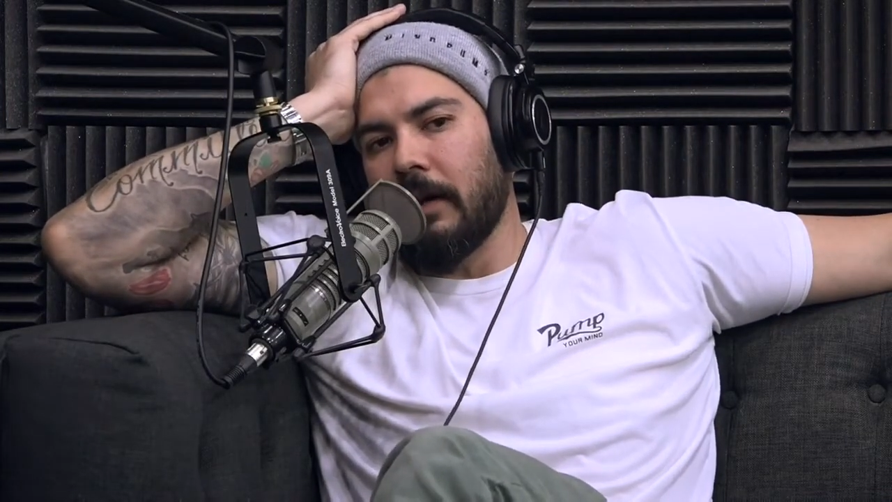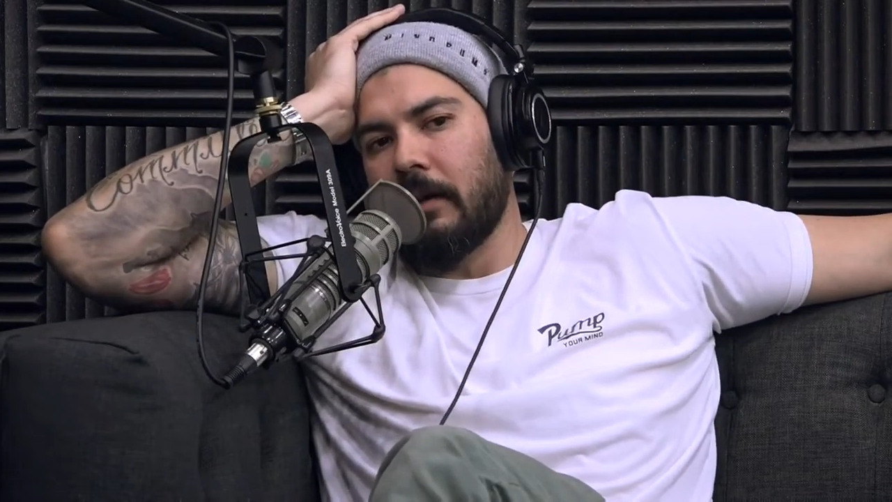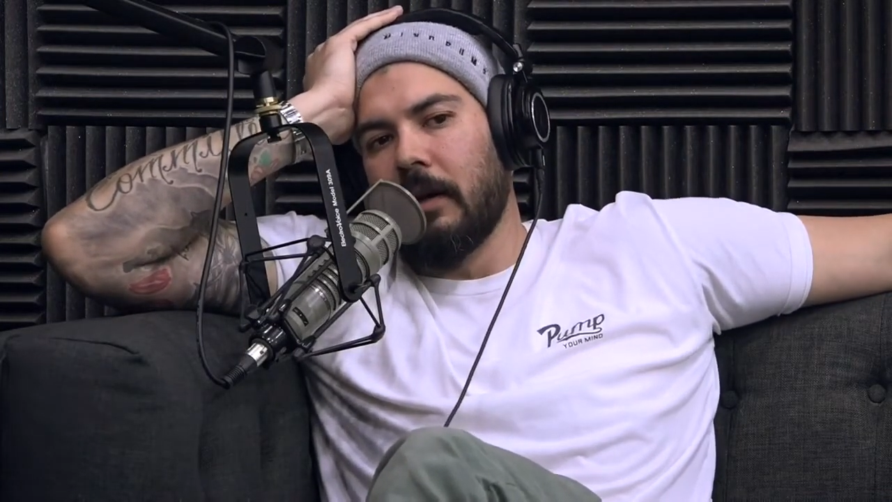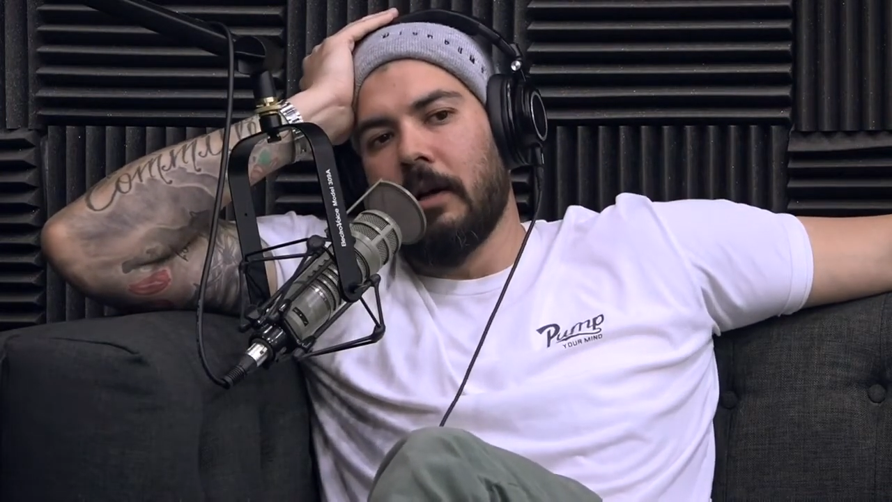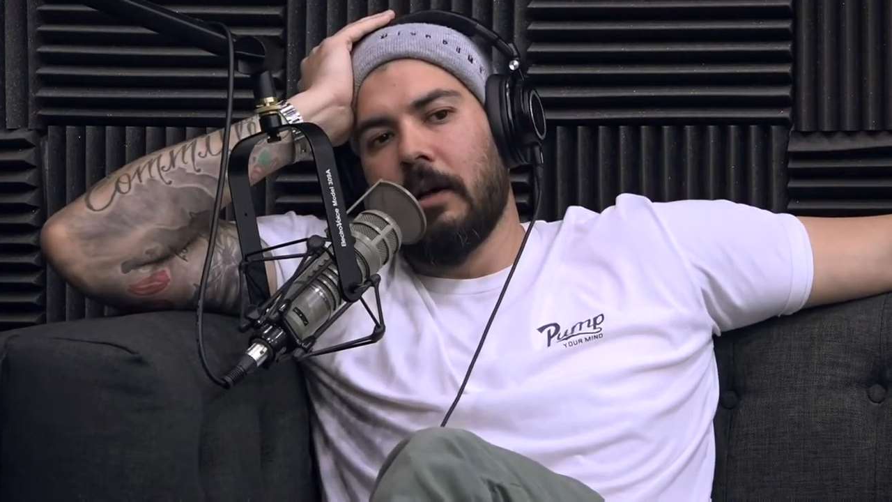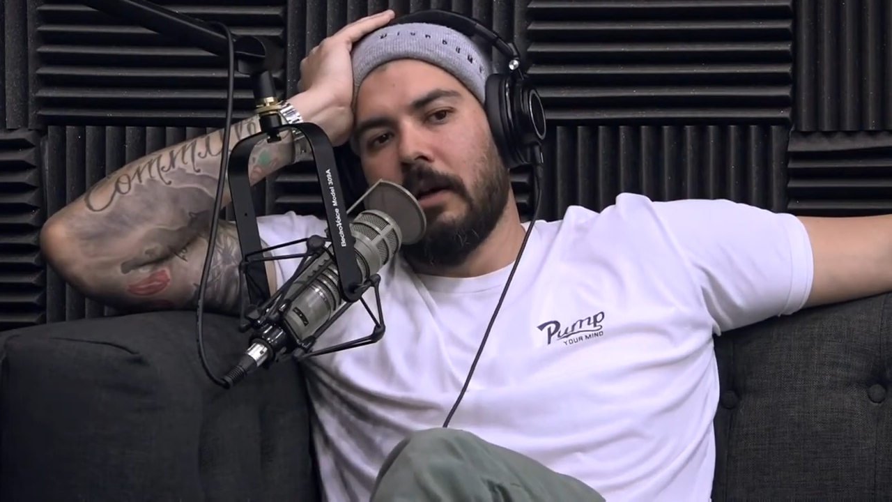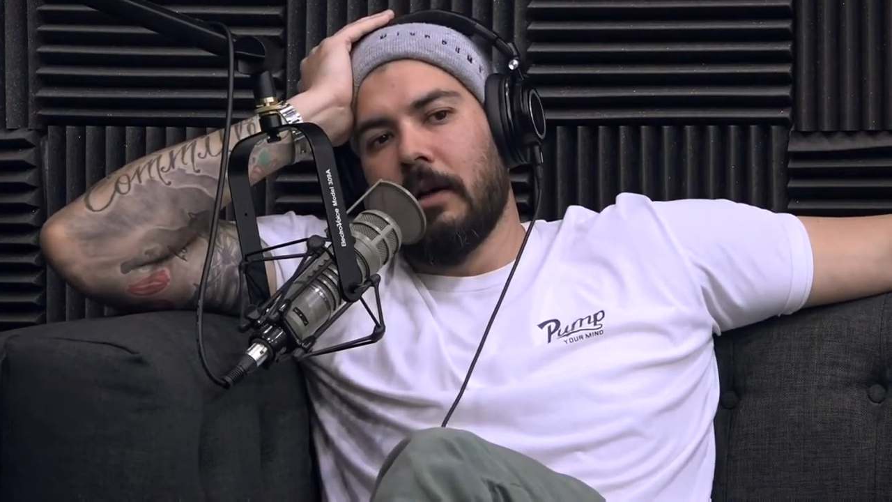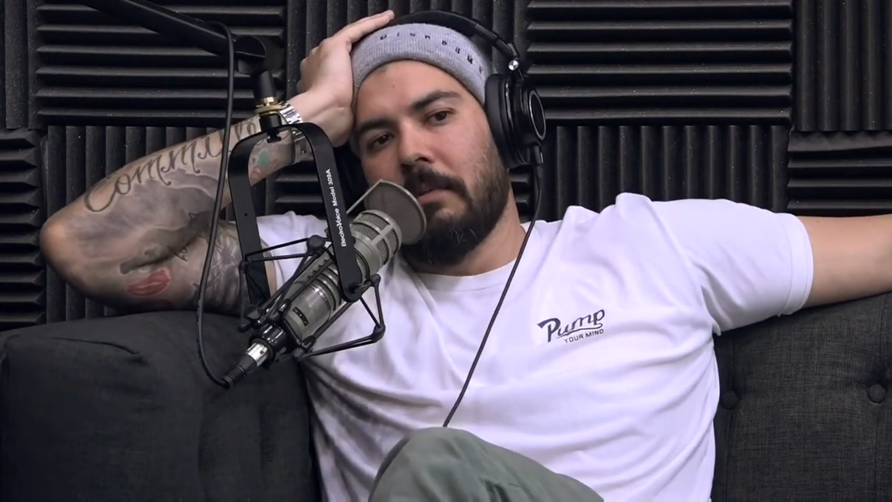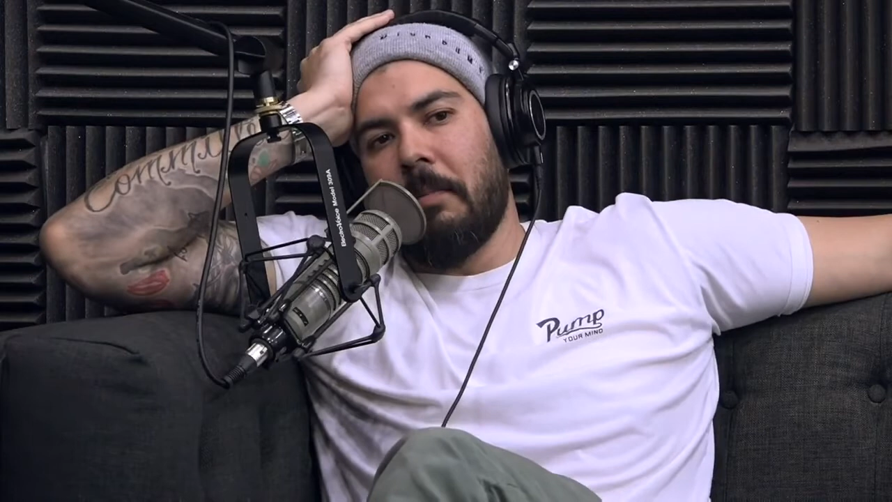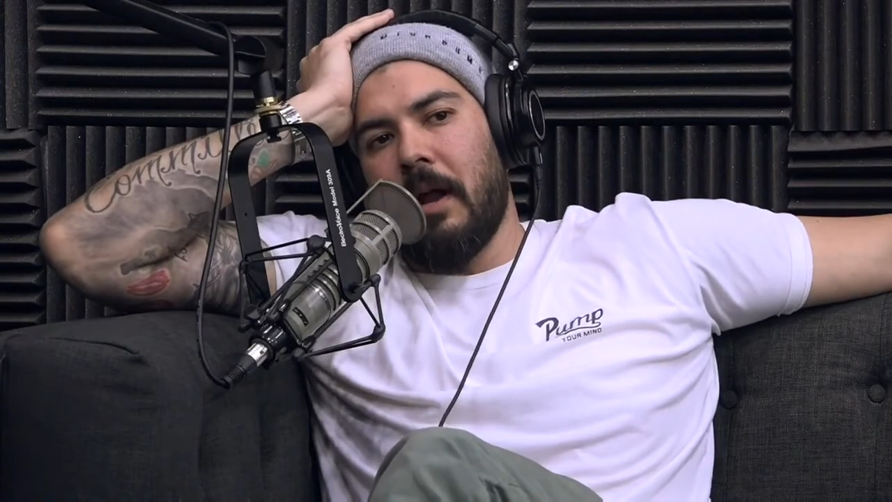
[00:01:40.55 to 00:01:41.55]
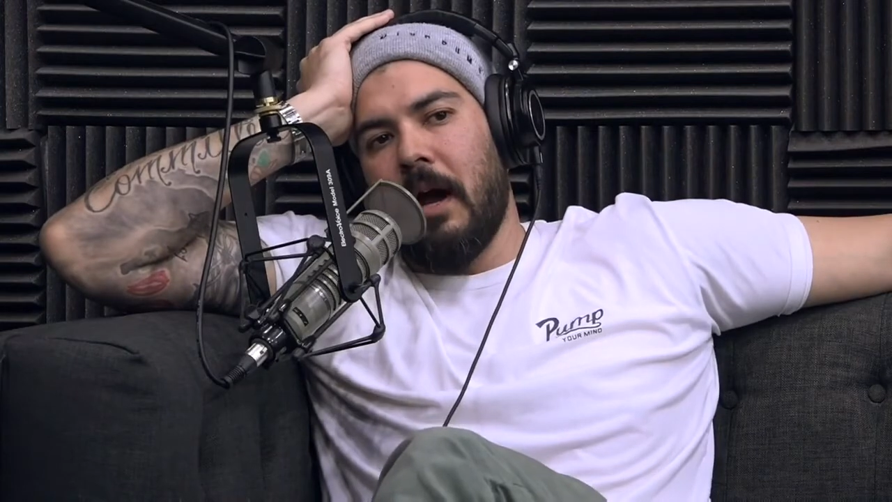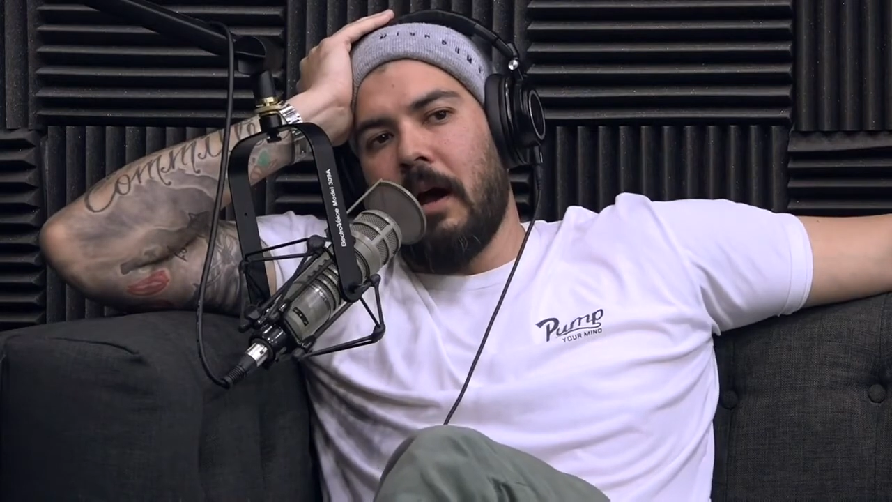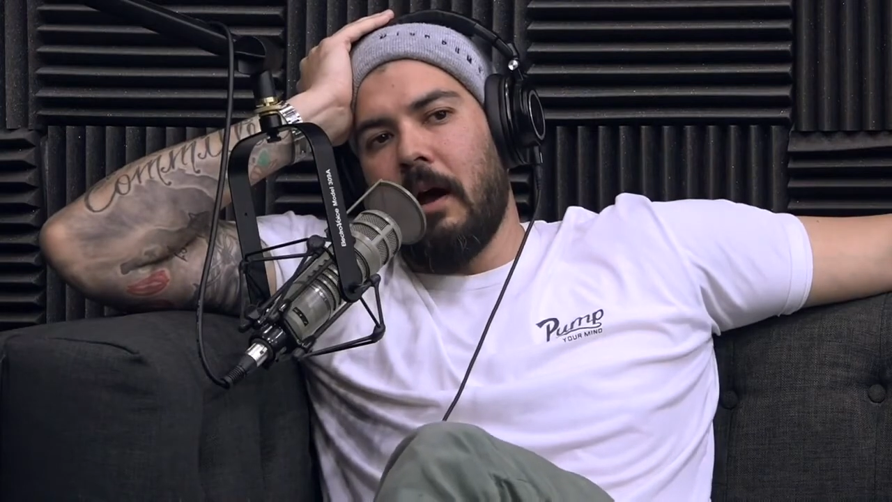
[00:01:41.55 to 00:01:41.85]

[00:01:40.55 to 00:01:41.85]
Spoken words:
Like, man,